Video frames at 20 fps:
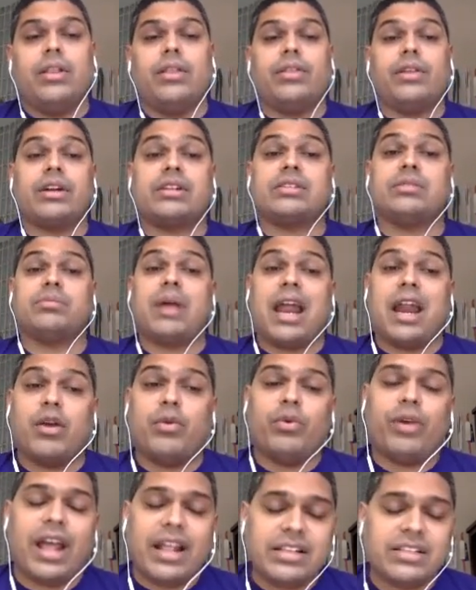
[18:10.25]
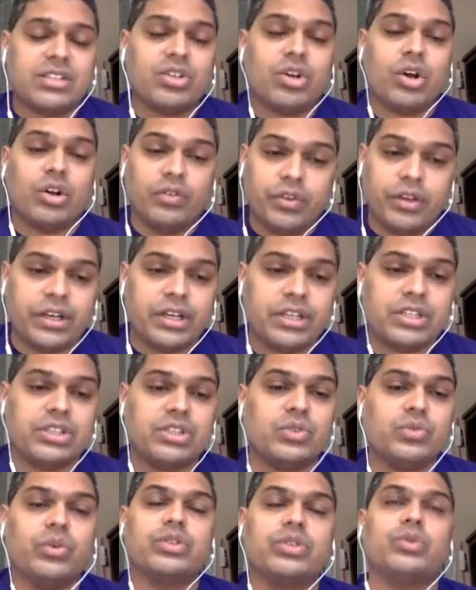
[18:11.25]
There are some advanced
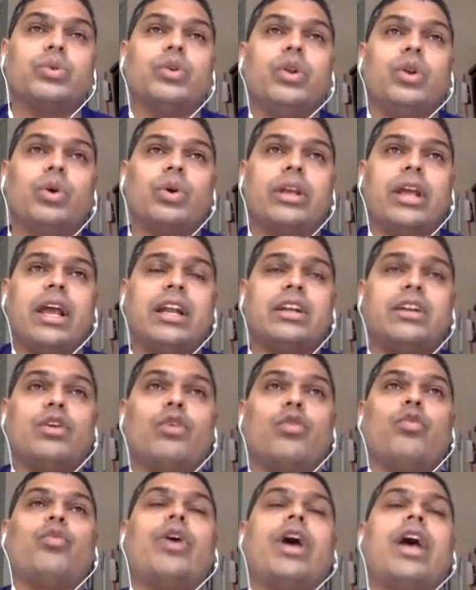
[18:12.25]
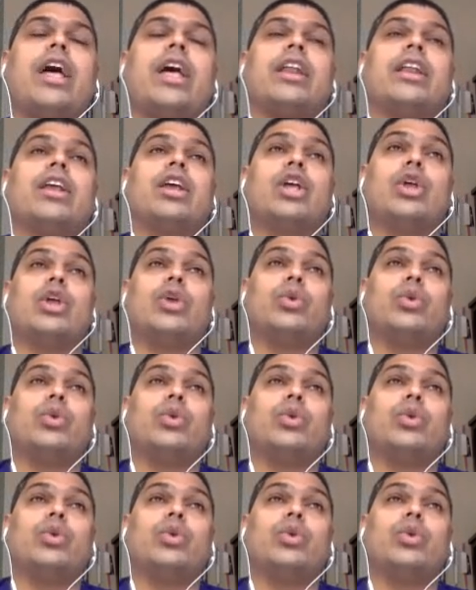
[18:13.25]
configurations which we'll look at where